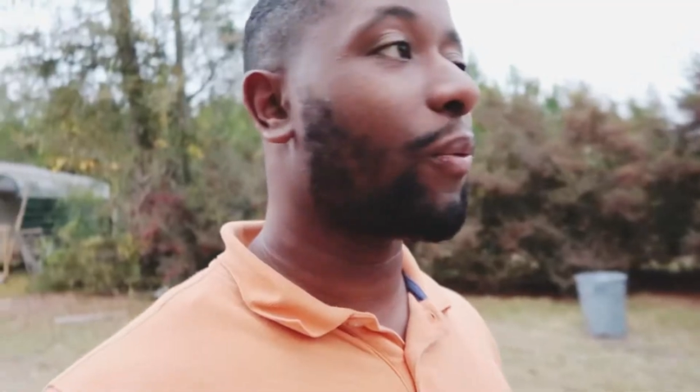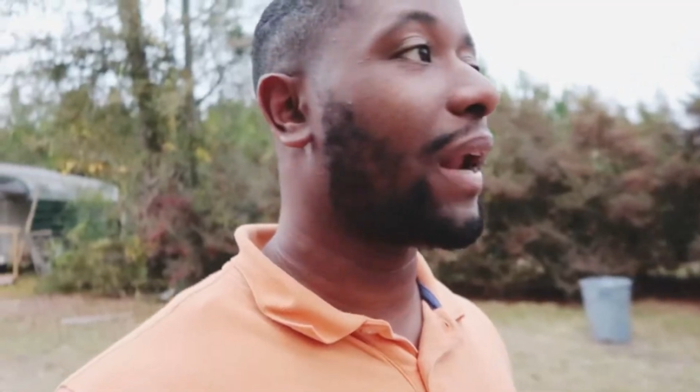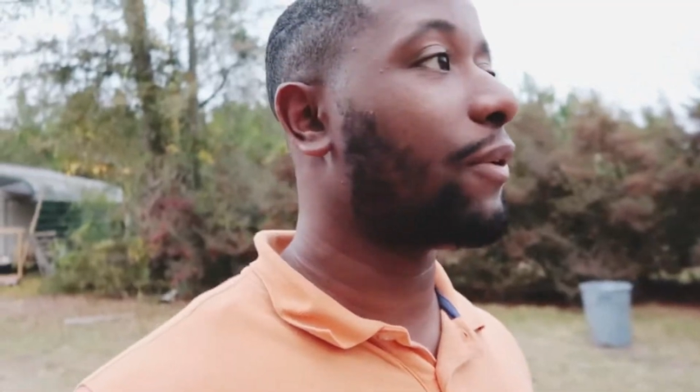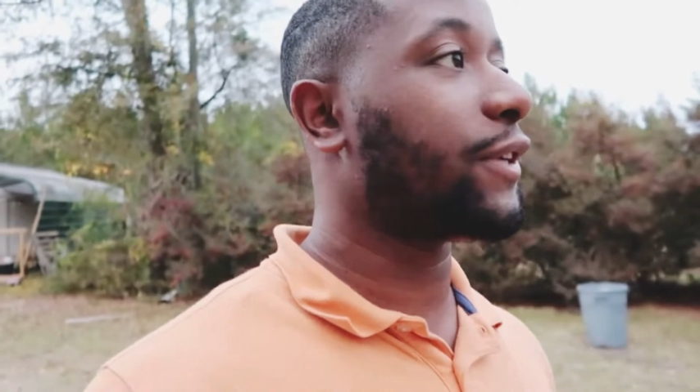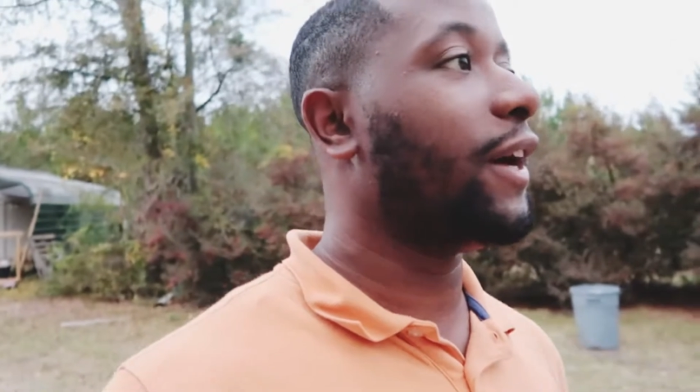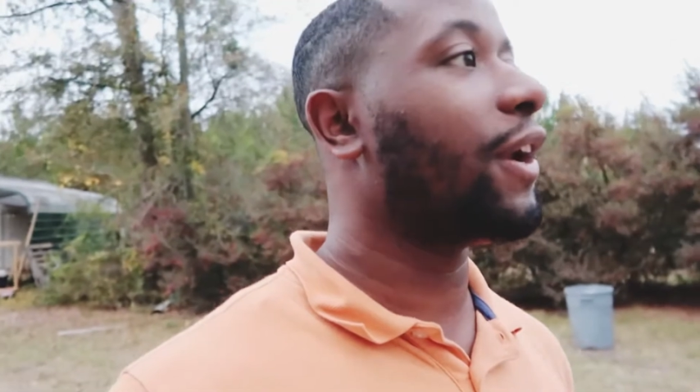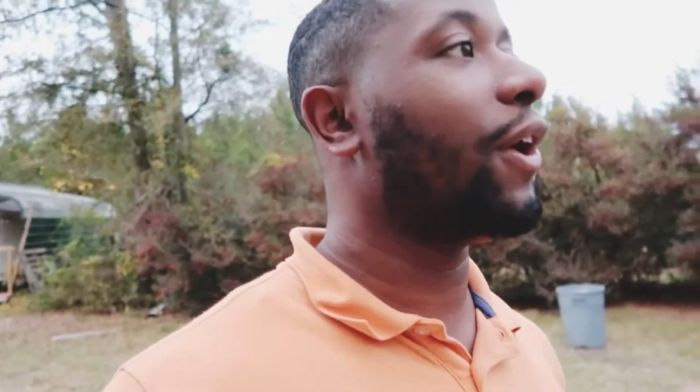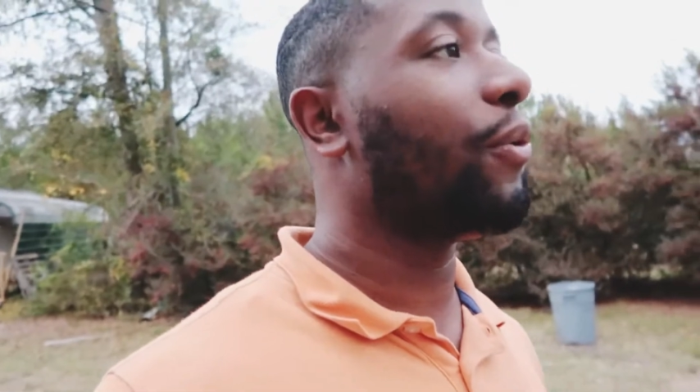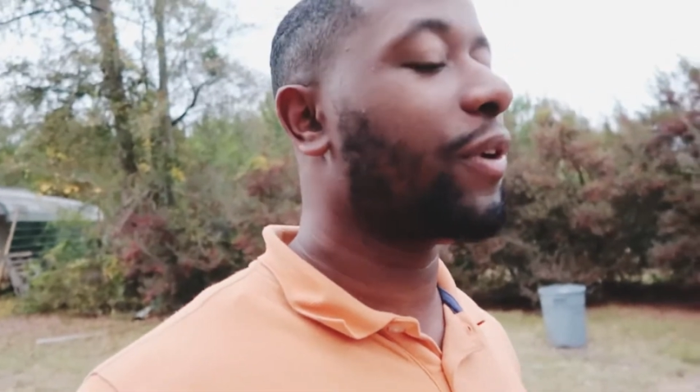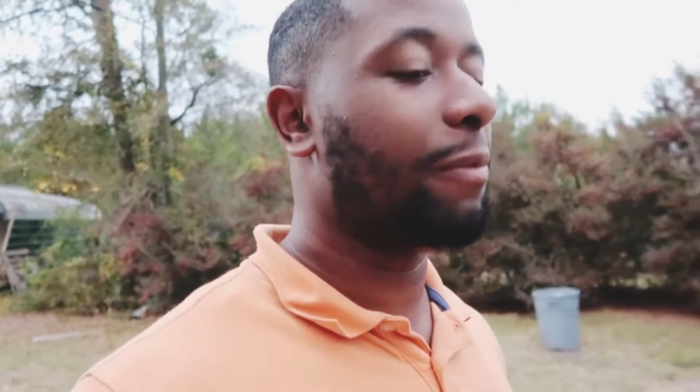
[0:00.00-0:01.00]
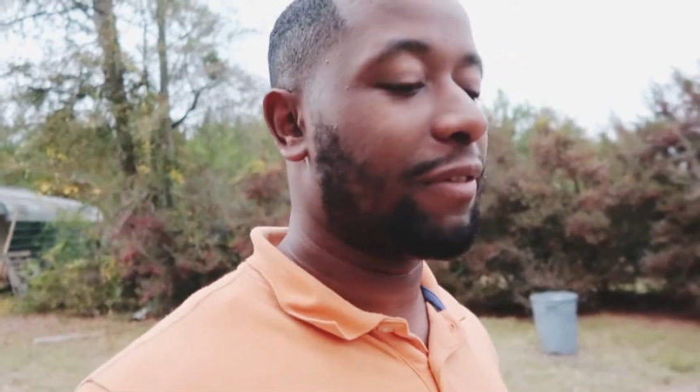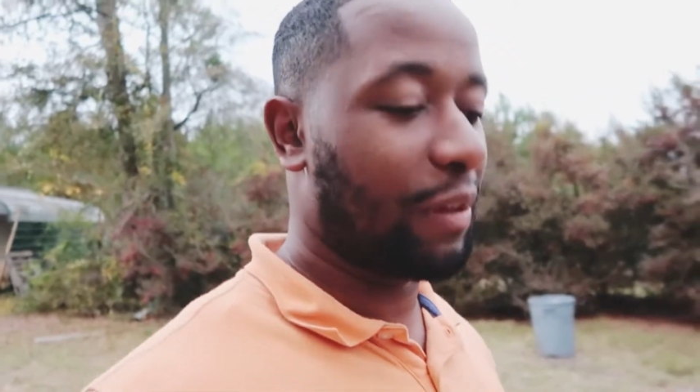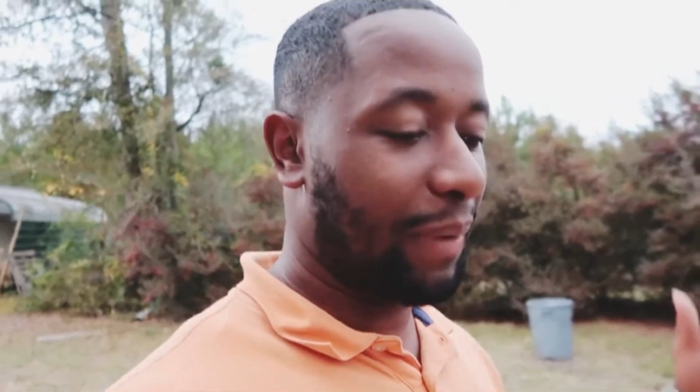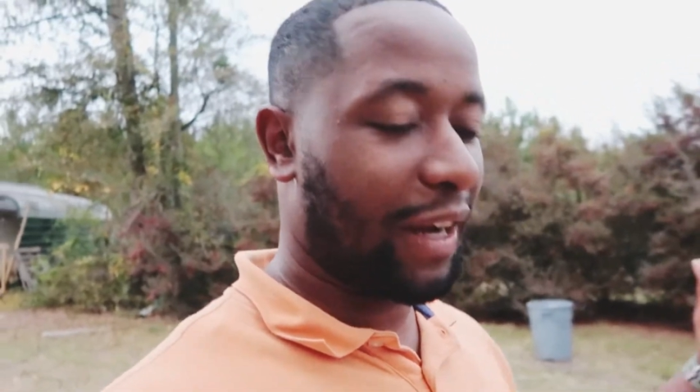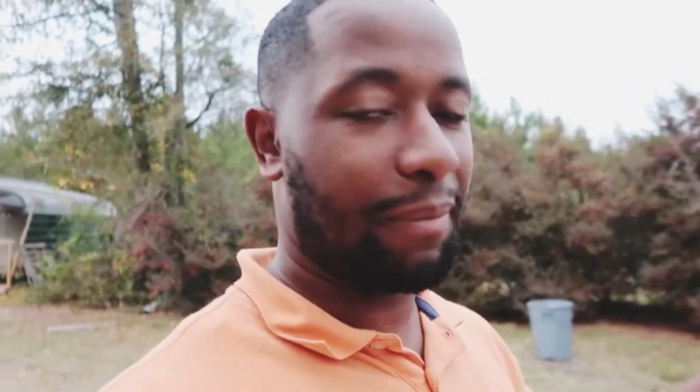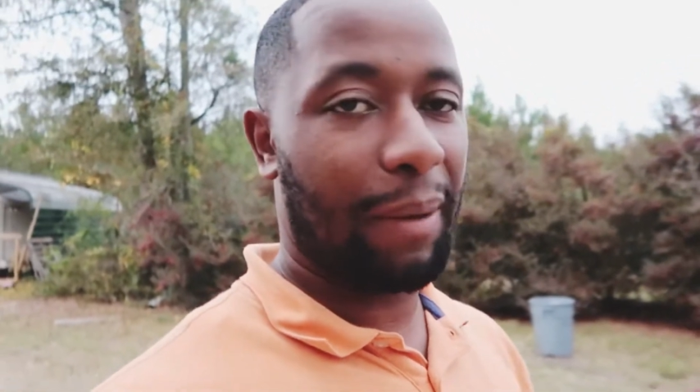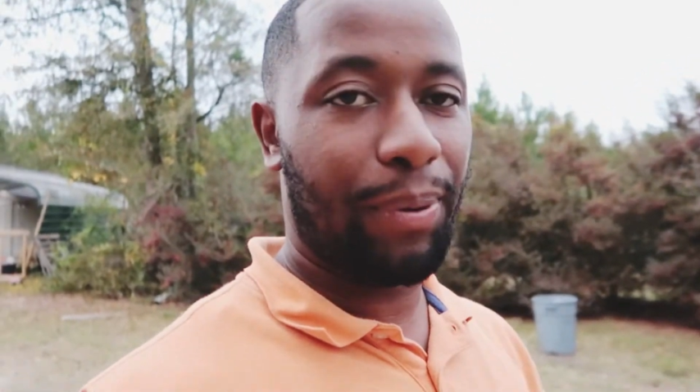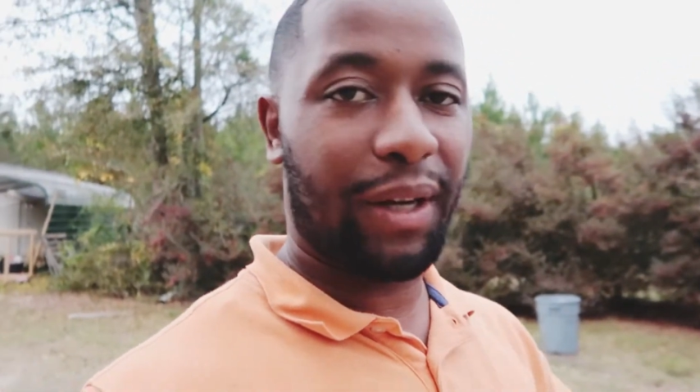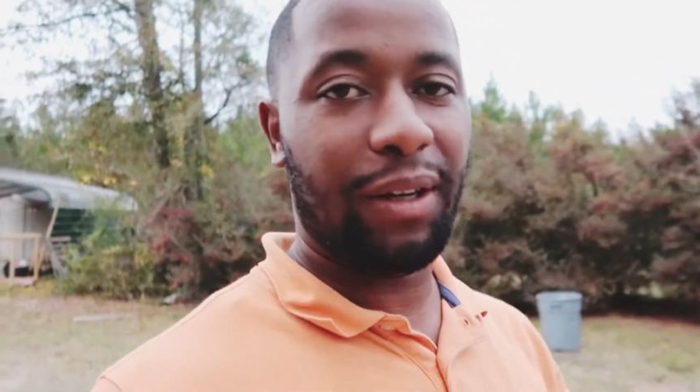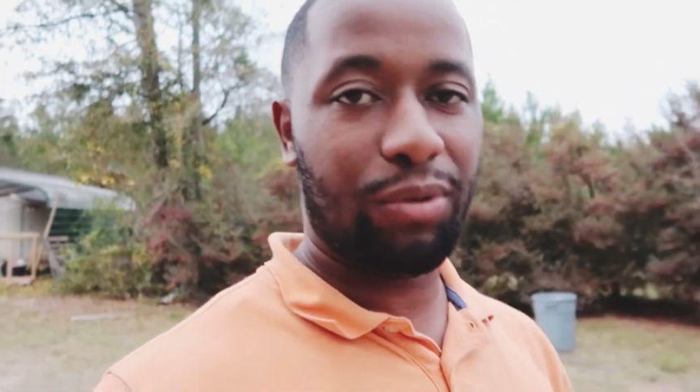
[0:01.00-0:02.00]
when I was unloading them off the back of my
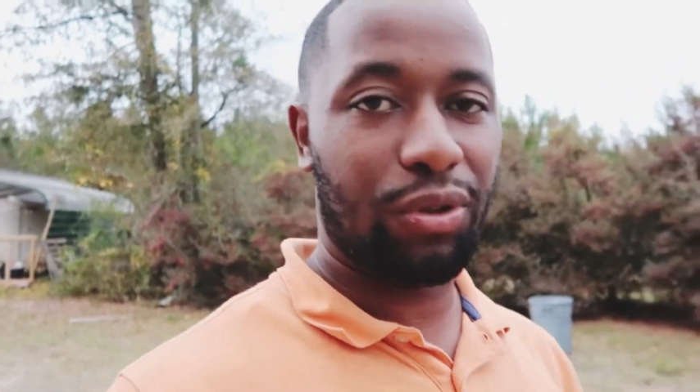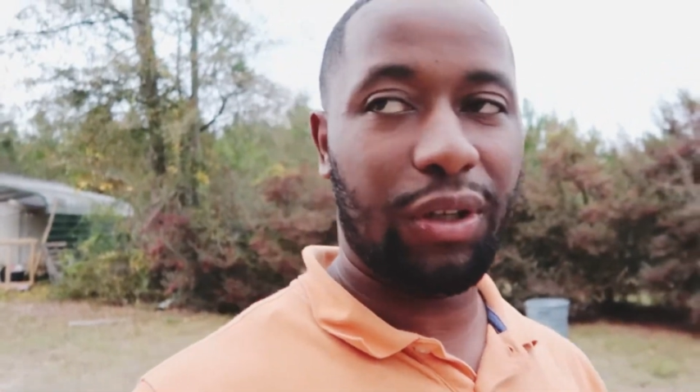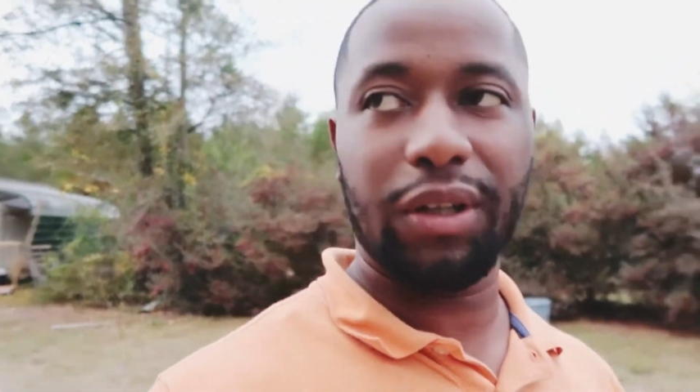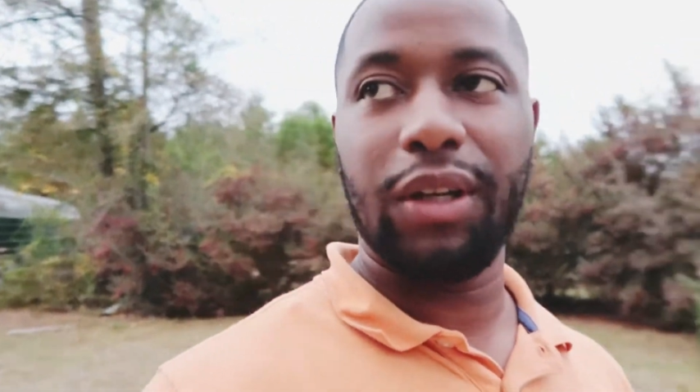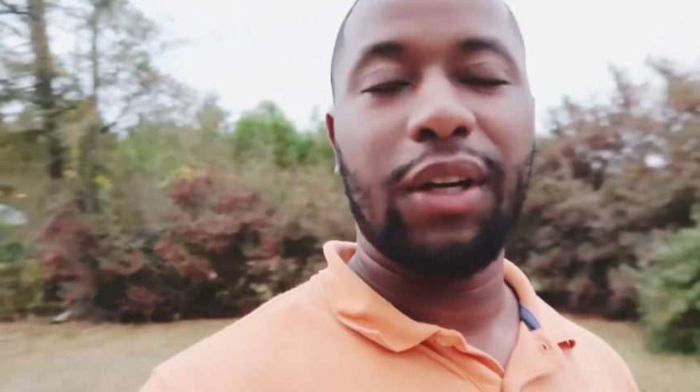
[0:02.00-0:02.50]
pickup truck,